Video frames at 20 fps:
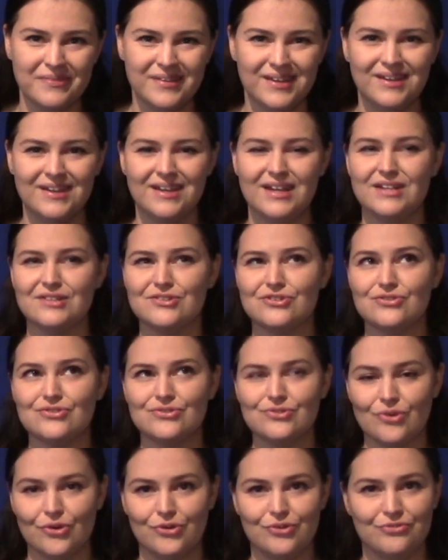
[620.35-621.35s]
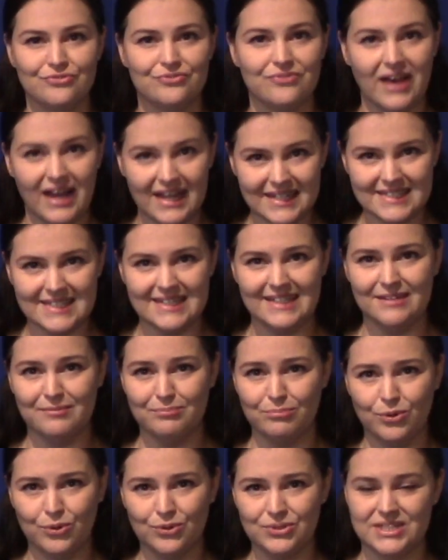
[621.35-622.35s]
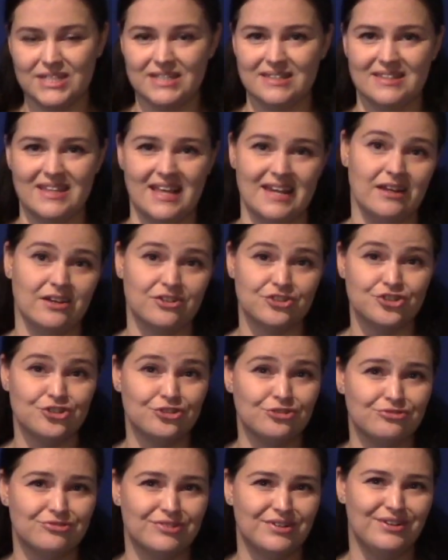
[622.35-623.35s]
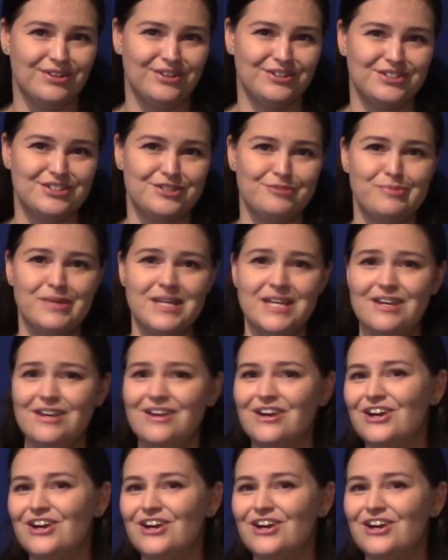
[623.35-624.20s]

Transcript: It's so vitally important that our children learn to be